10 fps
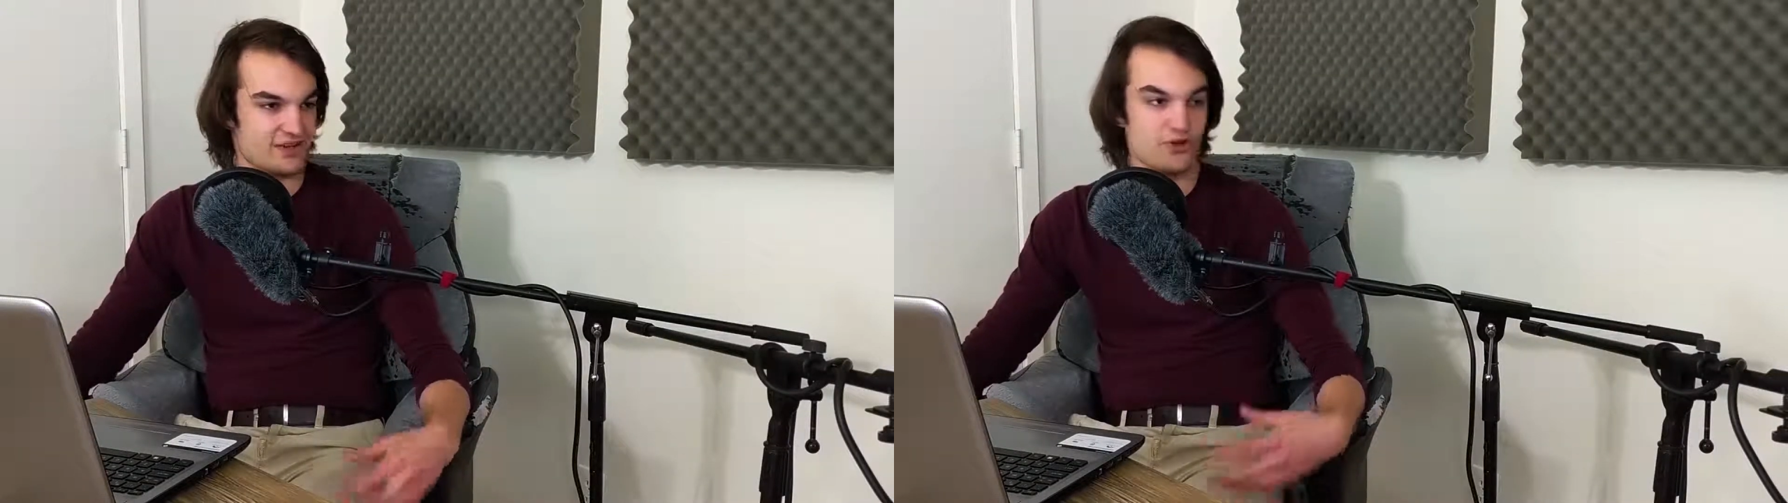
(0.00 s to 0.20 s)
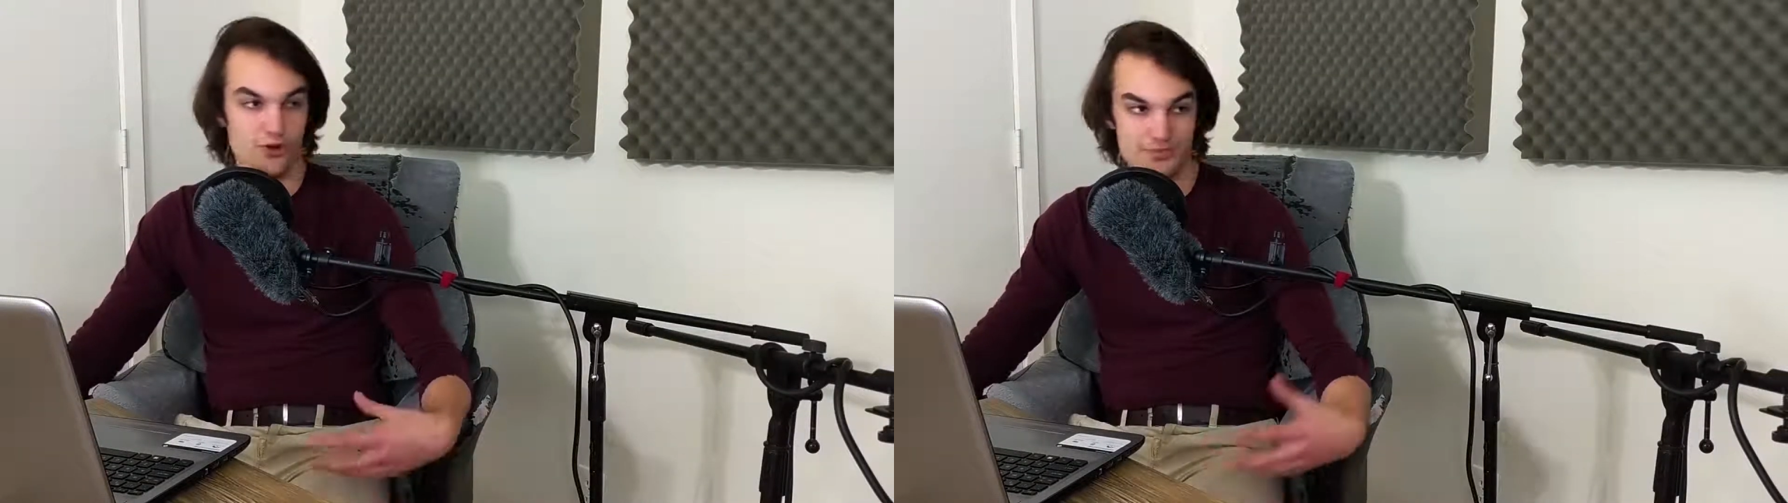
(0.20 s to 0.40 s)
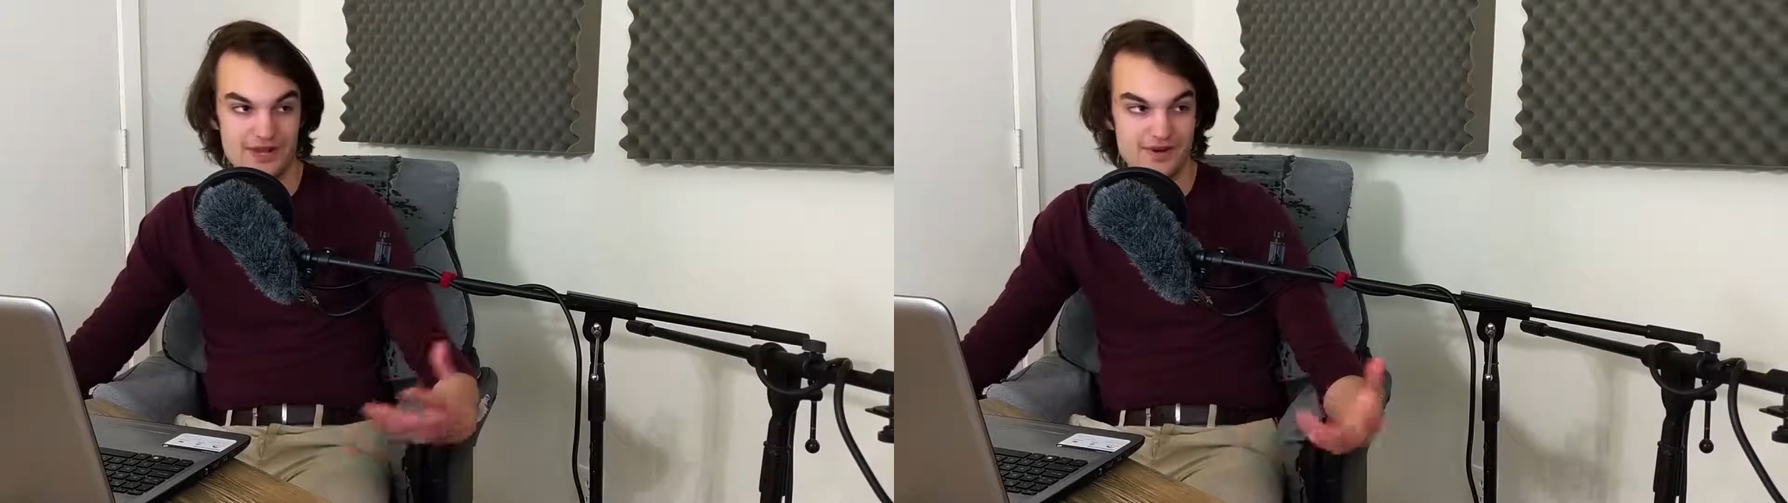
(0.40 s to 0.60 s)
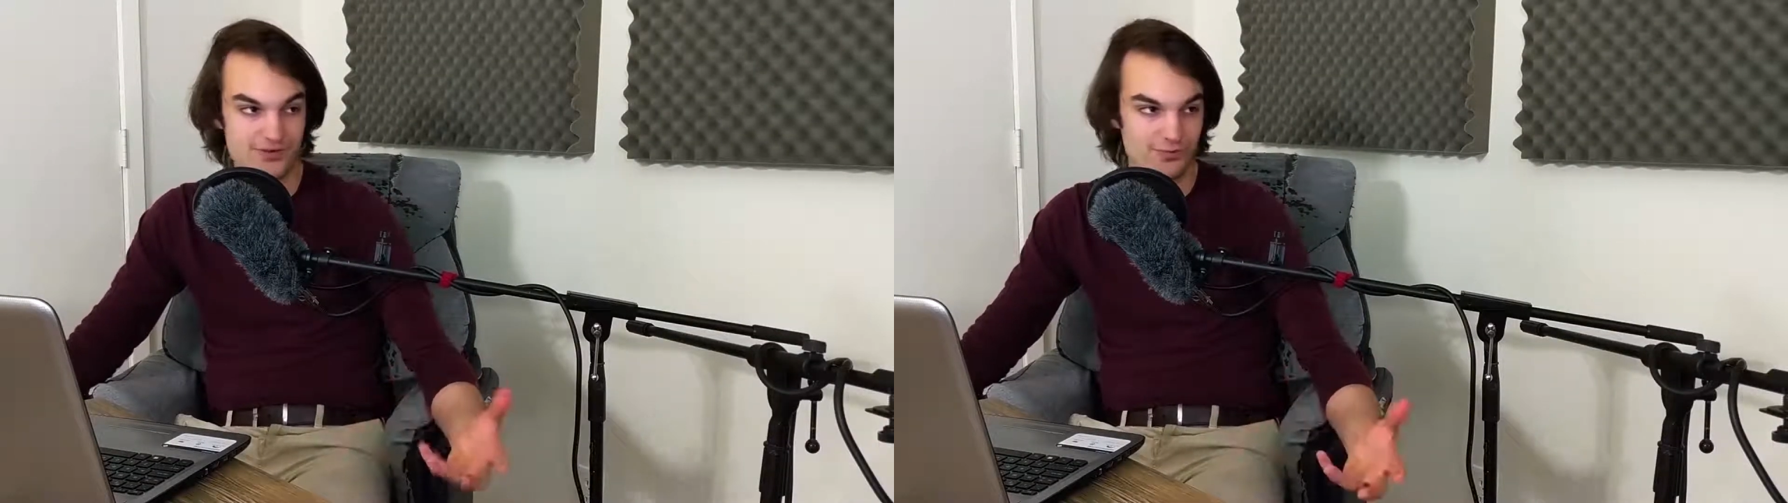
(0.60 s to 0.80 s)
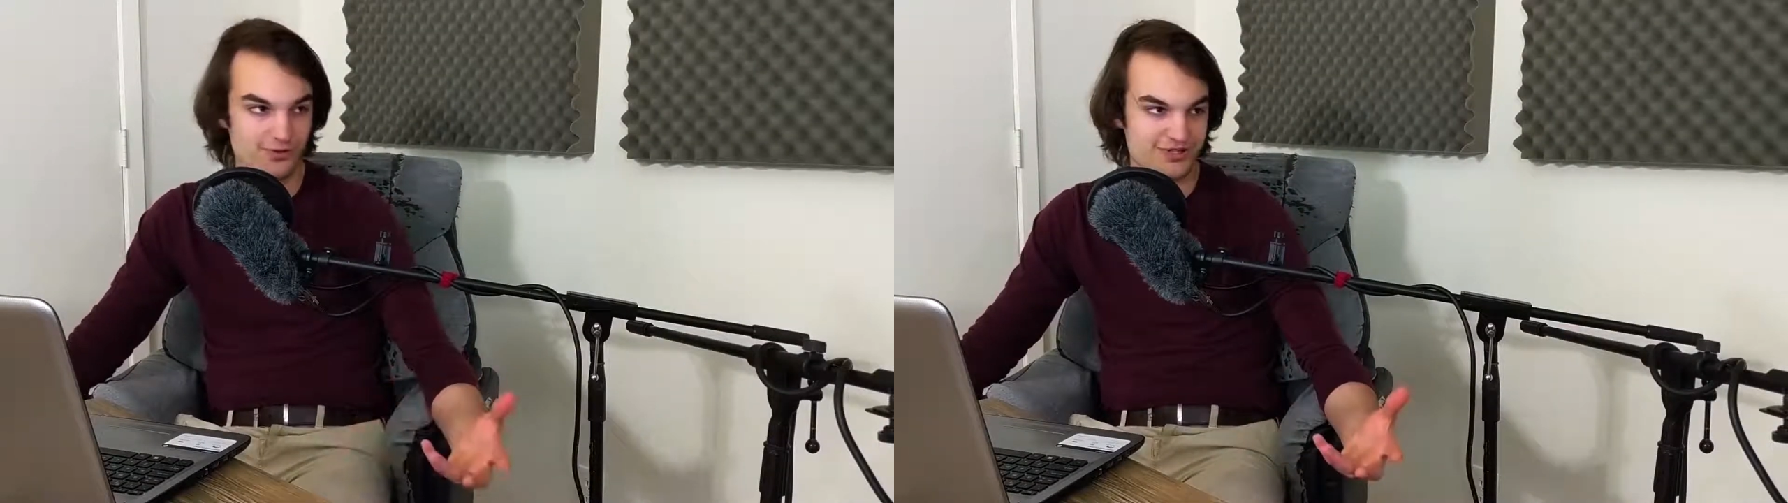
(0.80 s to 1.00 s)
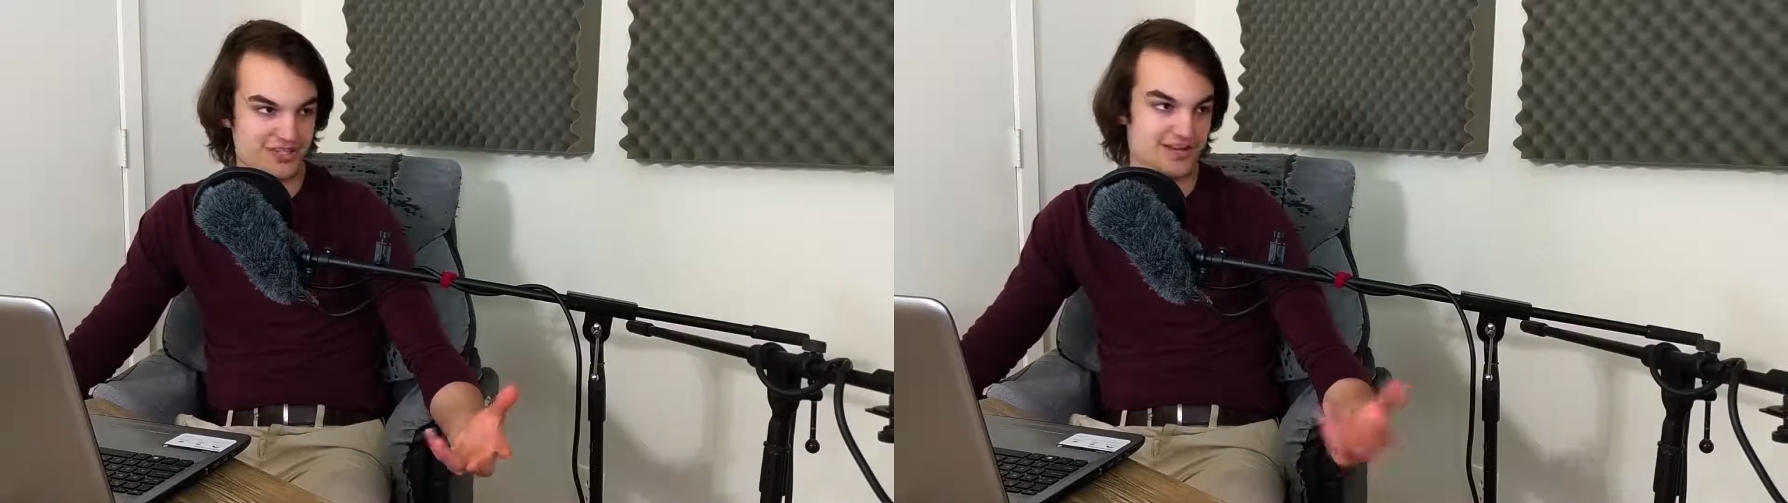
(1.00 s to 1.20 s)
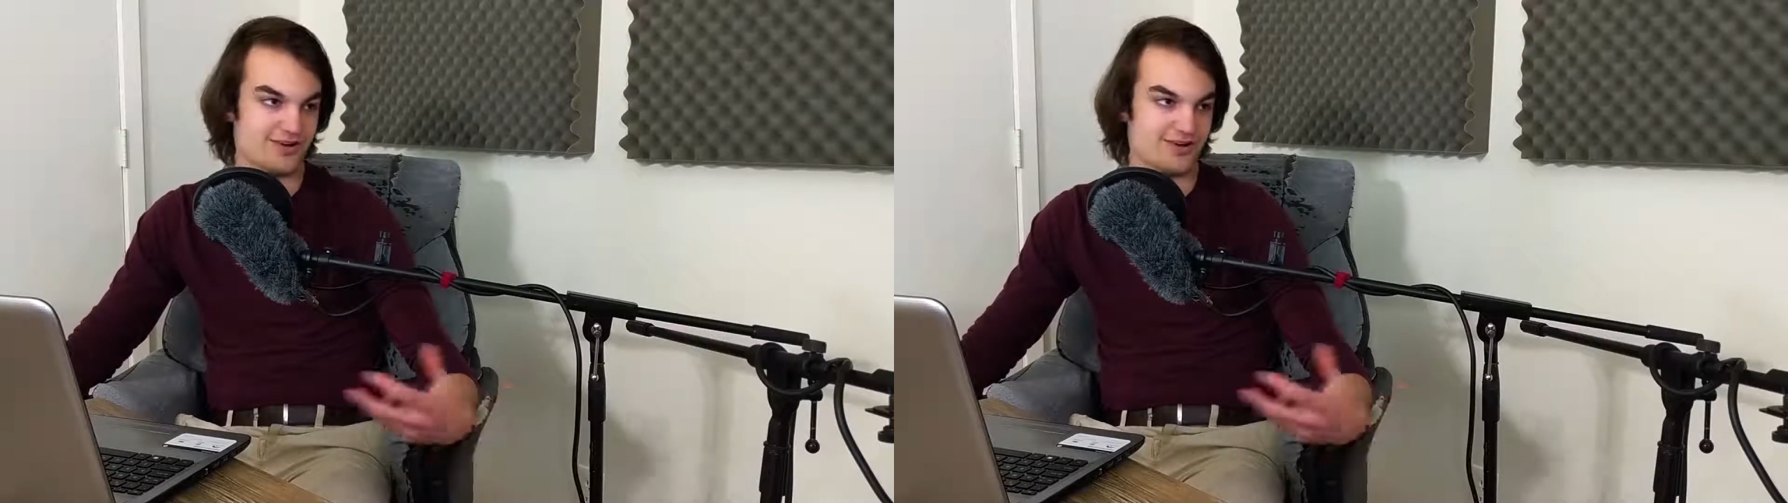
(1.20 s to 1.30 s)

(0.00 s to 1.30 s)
you're being too pushy